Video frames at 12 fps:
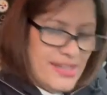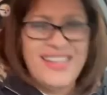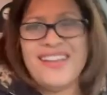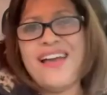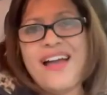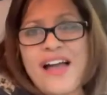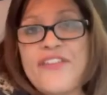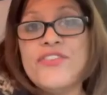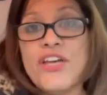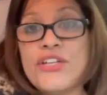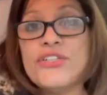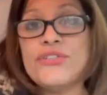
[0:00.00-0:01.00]
and I have
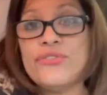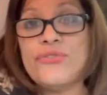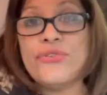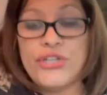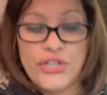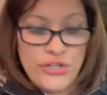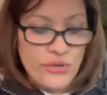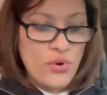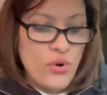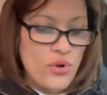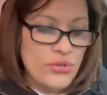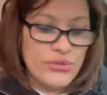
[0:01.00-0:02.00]
done three other
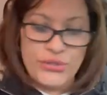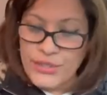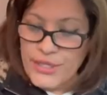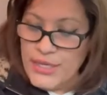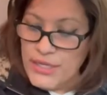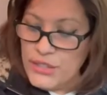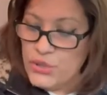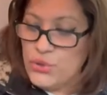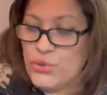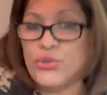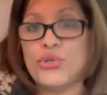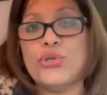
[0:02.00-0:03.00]
holes today
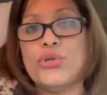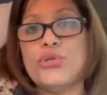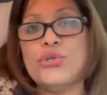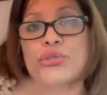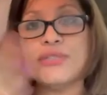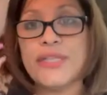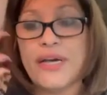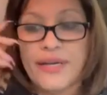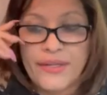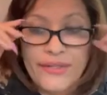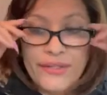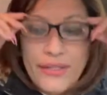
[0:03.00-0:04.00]
so your girl's tired